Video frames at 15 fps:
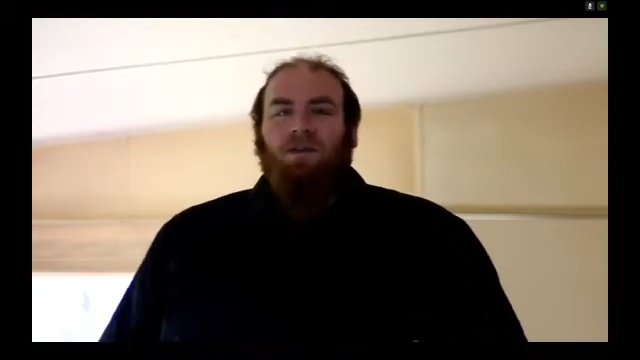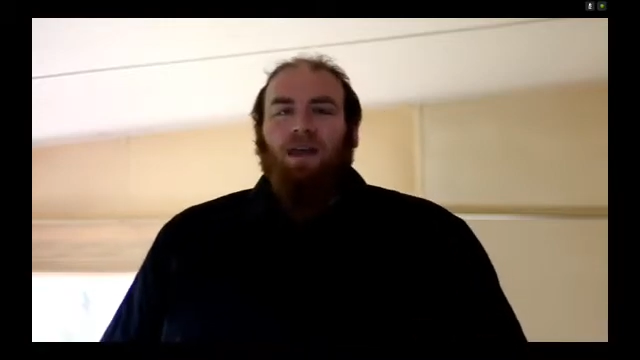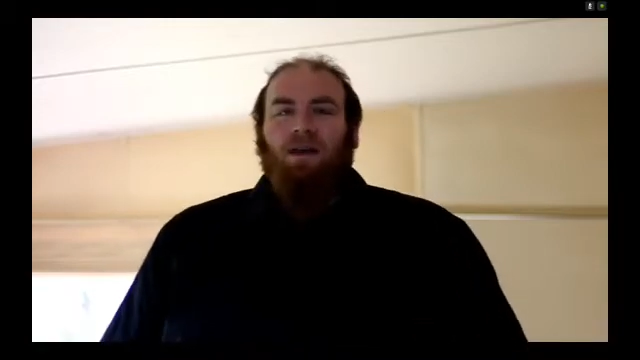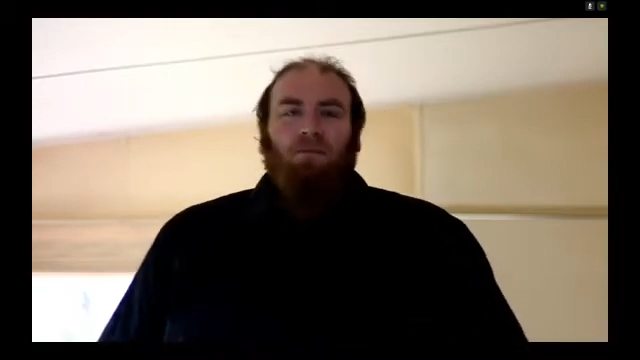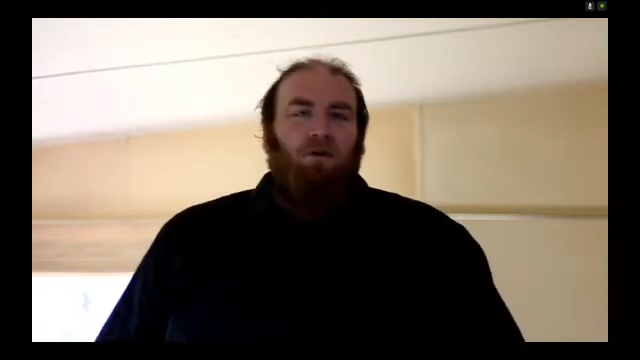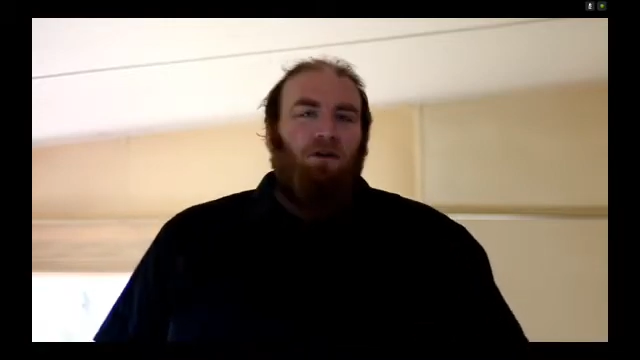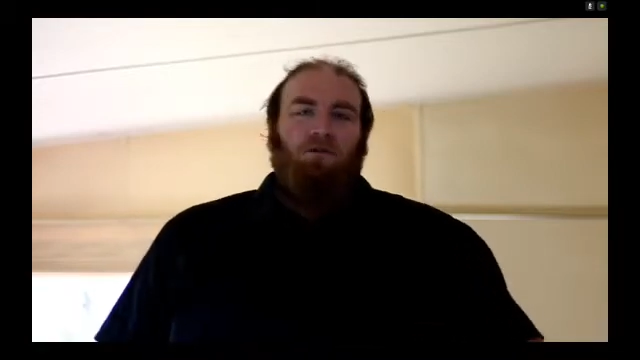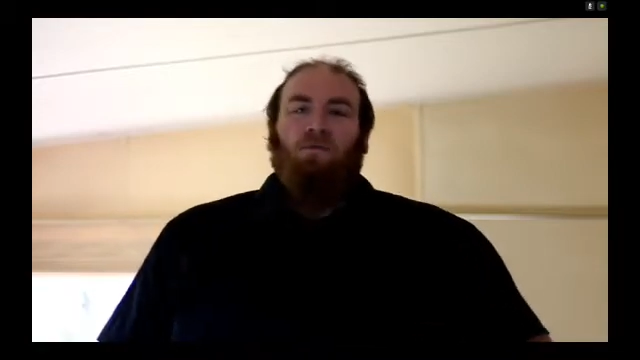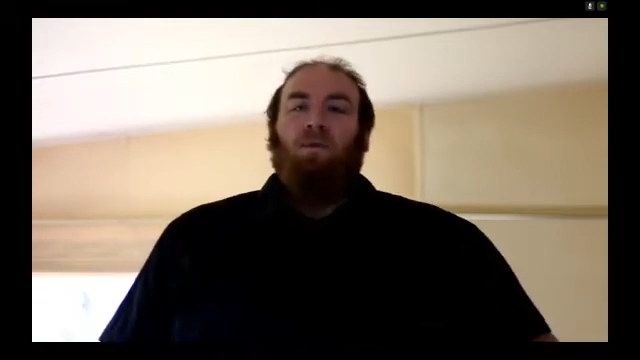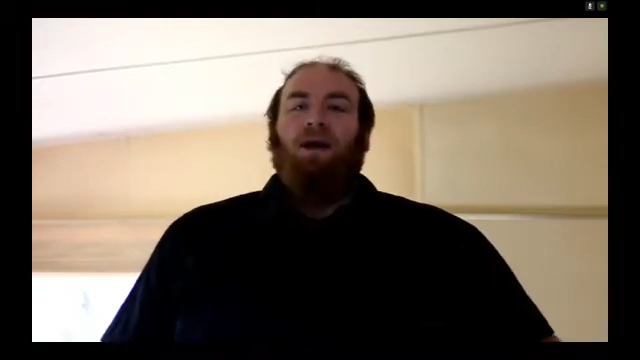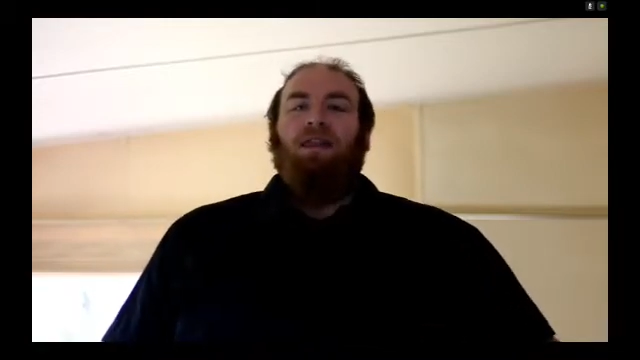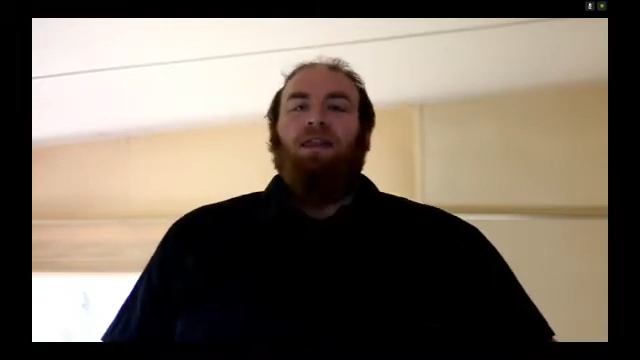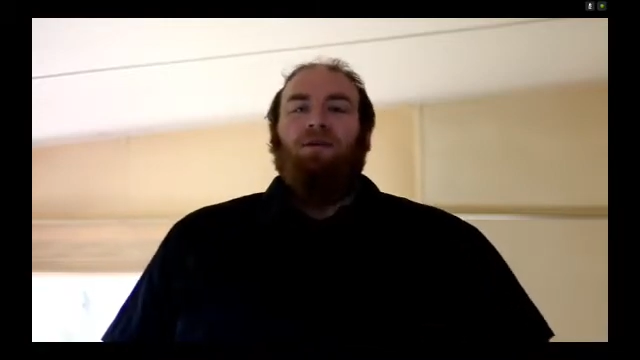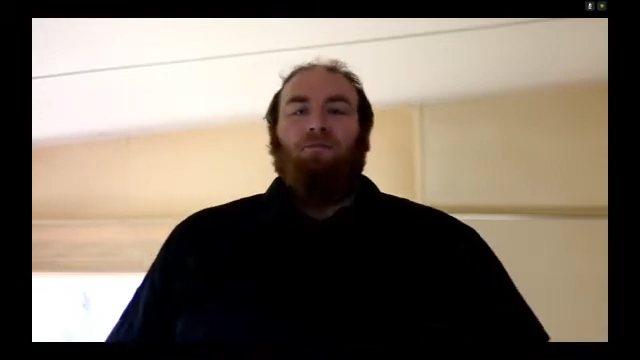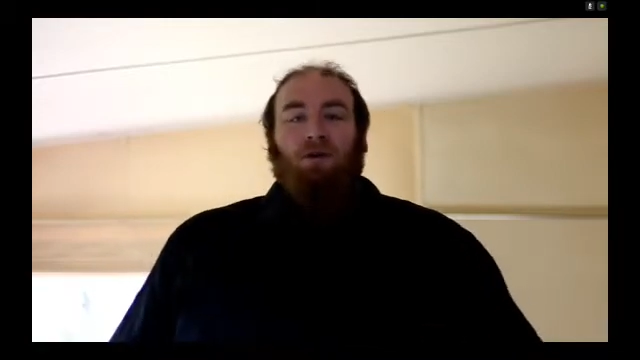what they
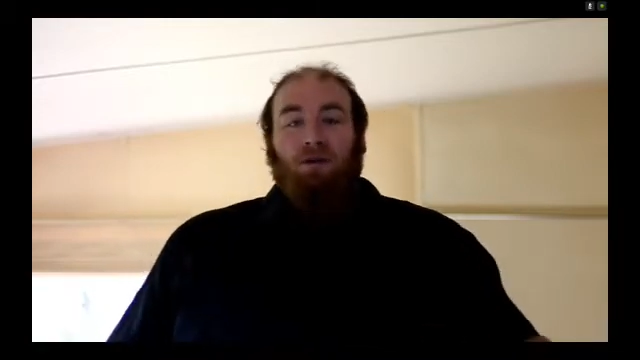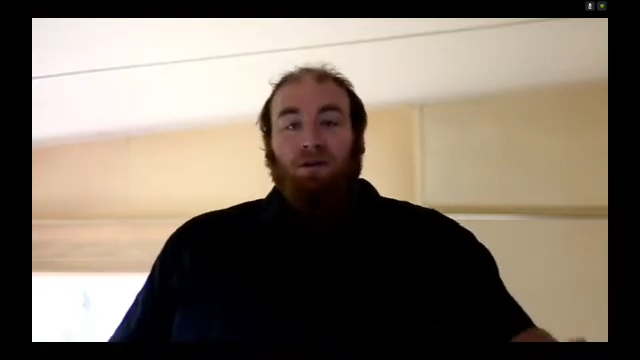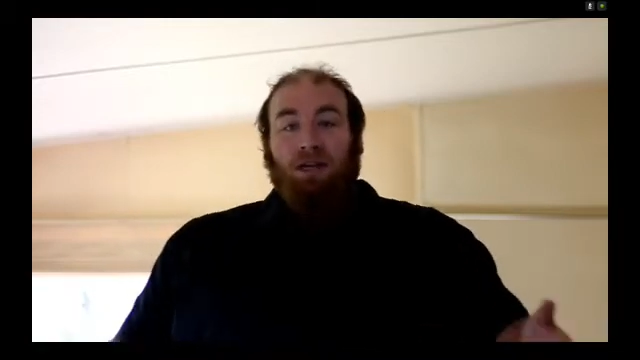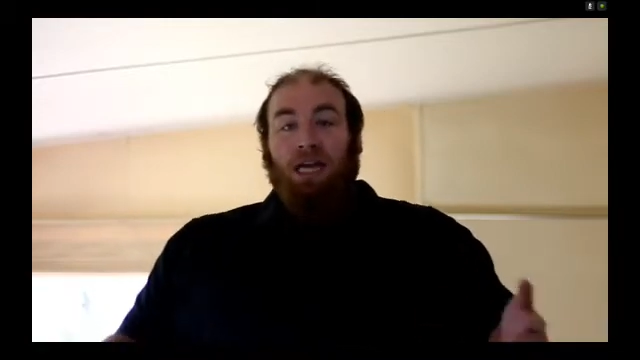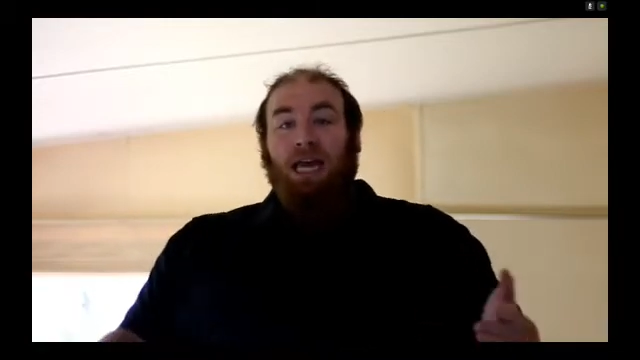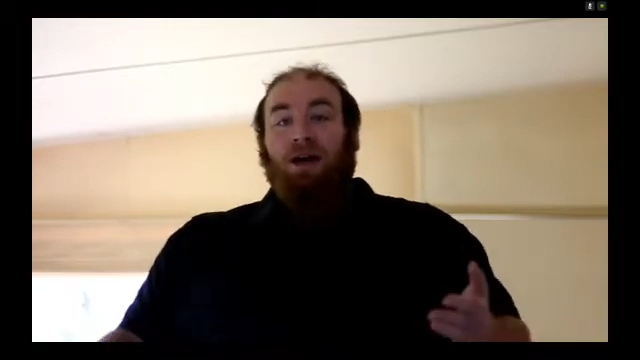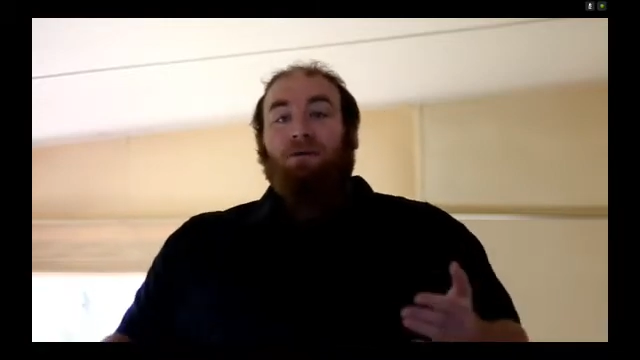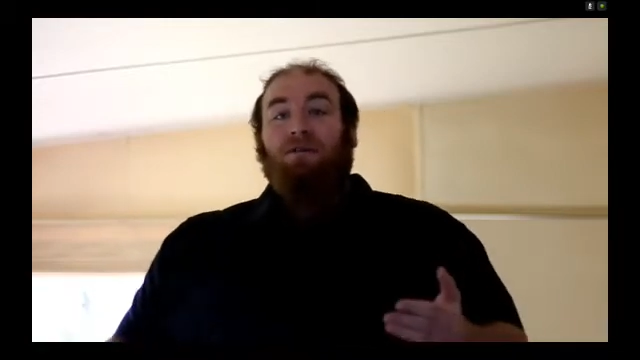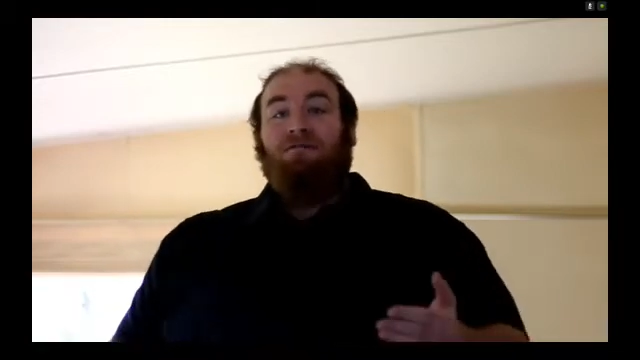want, when they want,